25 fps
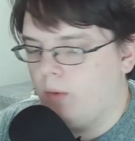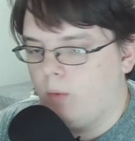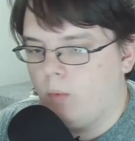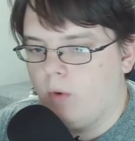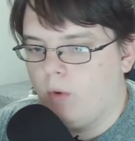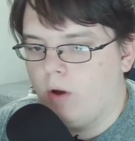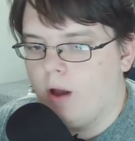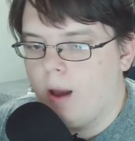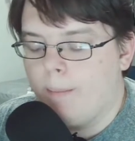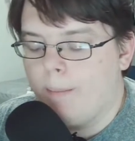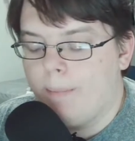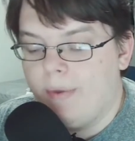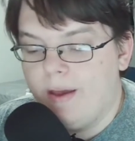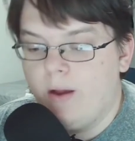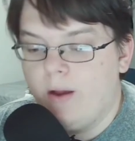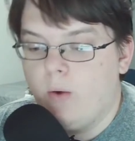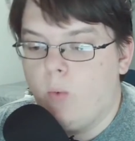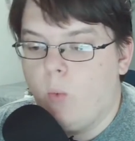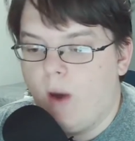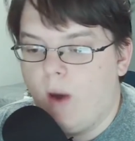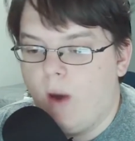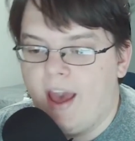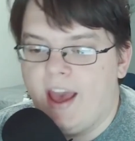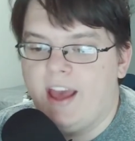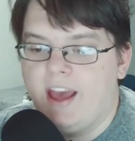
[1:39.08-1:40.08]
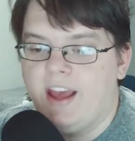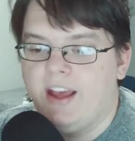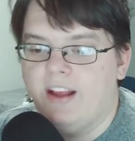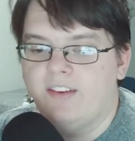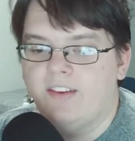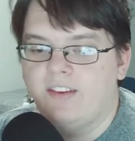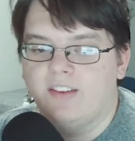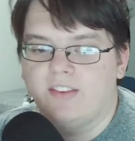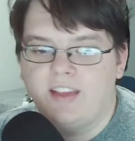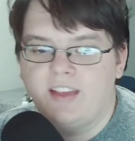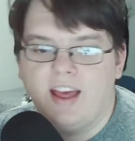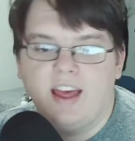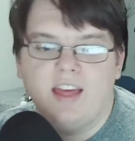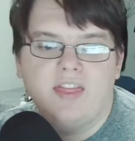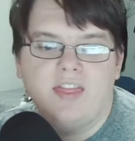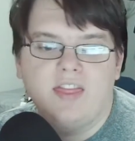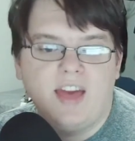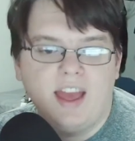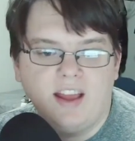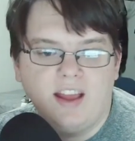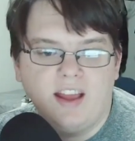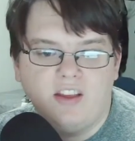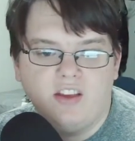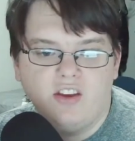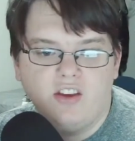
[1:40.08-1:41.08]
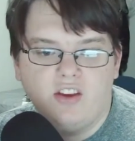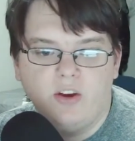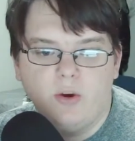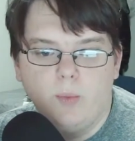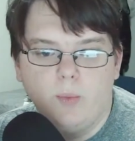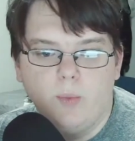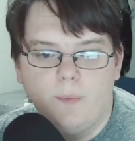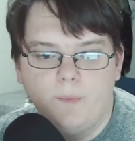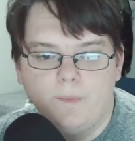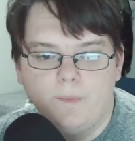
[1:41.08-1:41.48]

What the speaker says: a big way to say thank you